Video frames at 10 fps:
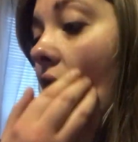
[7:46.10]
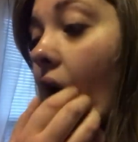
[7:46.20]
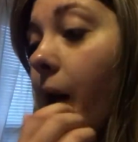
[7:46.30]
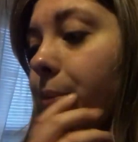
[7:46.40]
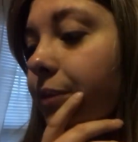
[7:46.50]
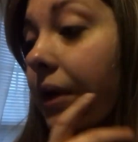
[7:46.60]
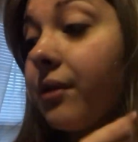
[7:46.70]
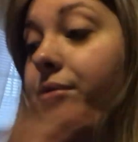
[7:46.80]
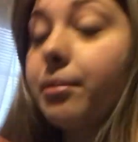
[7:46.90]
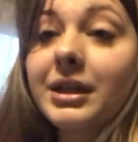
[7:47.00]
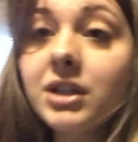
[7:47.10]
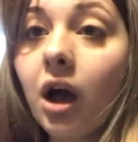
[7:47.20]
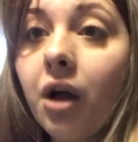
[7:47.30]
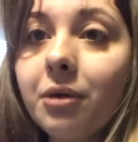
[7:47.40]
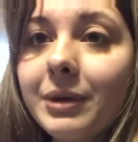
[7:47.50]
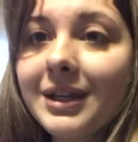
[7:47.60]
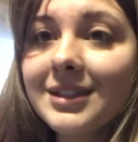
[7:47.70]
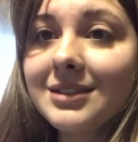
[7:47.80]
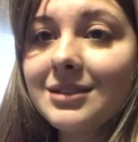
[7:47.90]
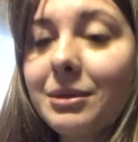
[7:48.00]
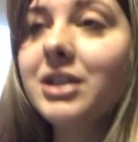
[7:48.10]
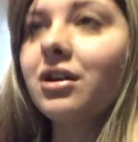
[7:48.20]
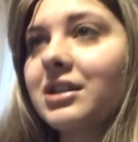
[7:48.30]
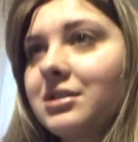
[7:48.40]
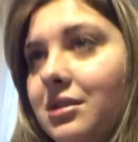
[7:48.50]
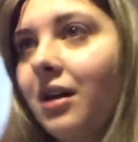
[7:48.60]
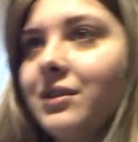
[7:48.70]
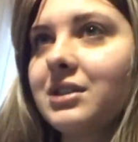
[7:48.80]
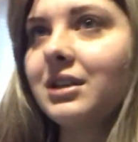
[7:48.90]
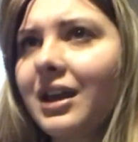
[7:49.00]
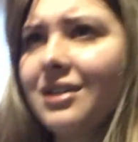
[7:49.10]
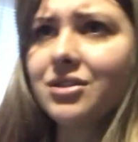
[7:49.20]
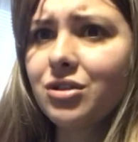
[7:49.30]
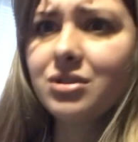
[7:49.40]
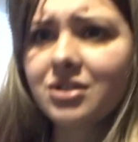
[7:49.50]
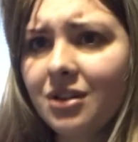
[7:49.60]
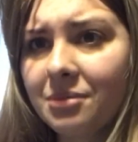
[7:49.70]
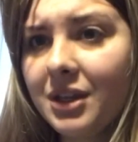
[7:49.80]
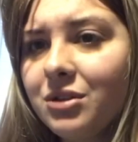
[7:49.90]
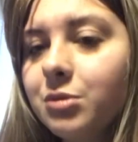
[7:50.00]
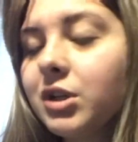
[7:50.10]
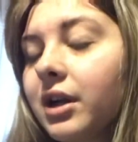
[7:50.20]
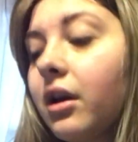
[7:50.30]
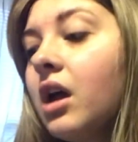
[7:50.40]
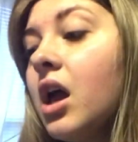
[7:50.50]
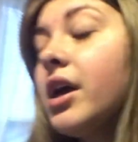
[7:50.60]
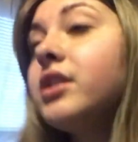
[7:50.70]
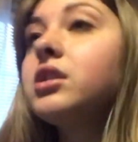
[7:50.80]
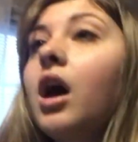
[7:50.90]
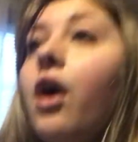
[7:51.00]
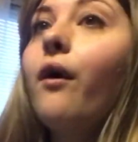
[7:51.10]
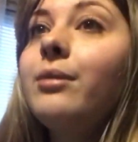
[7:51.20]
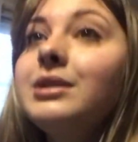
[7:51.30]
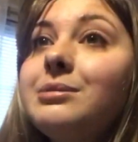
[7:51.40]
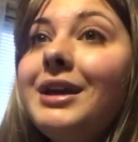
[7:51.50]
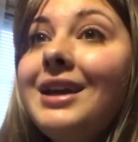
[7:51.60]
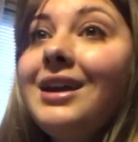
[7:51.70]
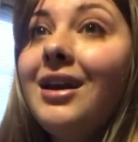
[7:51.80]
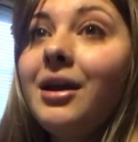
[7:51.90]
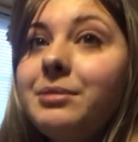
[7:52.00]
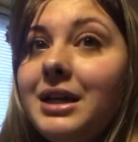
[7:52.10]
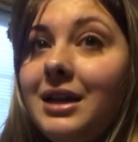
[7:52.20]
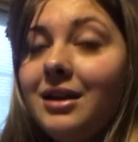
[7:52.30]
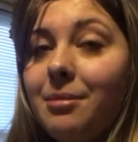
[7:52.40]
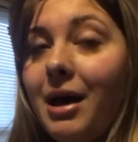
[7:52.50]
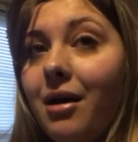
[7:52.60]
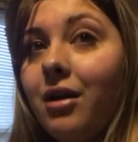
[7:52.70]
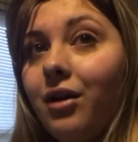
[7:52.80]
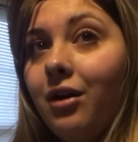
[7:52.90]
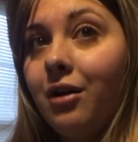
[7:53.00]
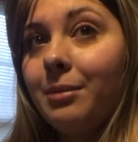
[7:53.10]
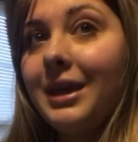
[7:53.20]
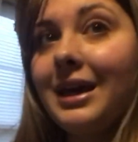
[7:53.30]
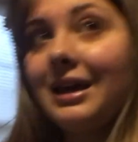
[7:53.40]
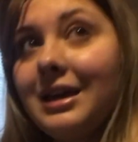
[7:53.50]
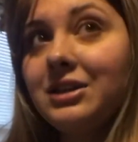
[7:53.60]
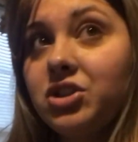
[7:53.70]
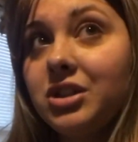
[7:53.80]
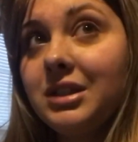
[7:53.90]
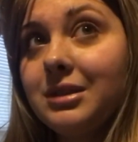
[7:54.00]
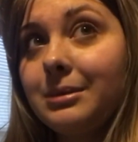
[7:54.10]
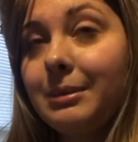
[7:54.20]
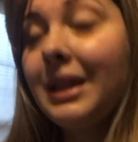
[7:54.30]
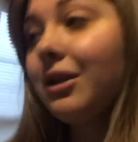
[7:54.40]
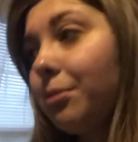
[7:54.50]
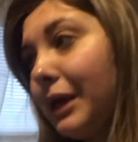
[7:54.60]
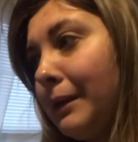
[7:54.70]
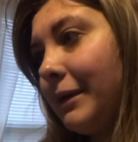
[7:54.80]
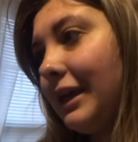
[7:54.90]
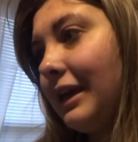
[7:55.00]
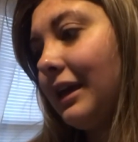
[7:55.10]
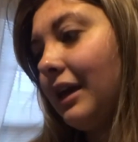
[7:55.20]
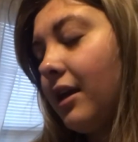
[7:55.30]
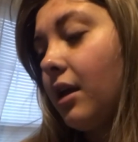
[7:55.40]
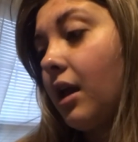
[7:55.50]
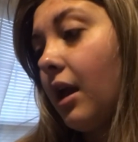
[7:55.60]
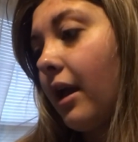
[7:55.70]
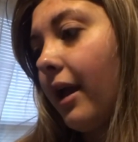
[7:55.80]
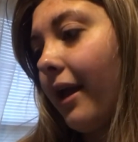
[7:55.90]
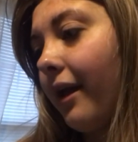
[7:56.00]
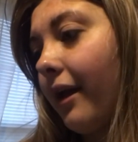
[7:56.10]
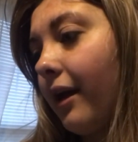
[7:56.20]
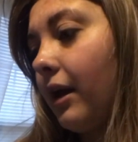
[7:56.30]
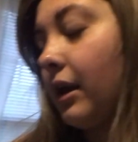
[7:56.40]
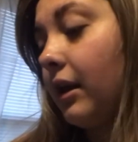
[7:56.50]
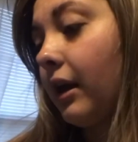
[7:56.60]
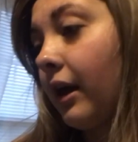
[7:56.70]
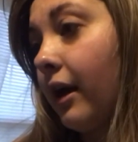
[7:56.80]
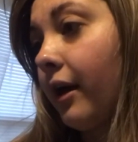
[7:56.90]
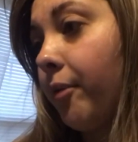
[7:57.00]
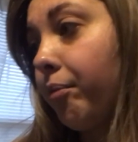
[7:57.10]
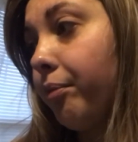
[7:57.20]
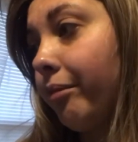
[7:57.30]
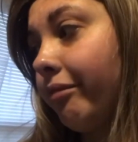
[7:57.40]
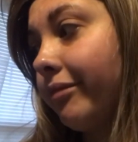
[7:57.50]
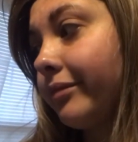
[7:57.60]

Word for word: um, of my dog because my dog is obviously I introduced her on my YouTube channel. So I'm just making an update about her because she's my little baby and um,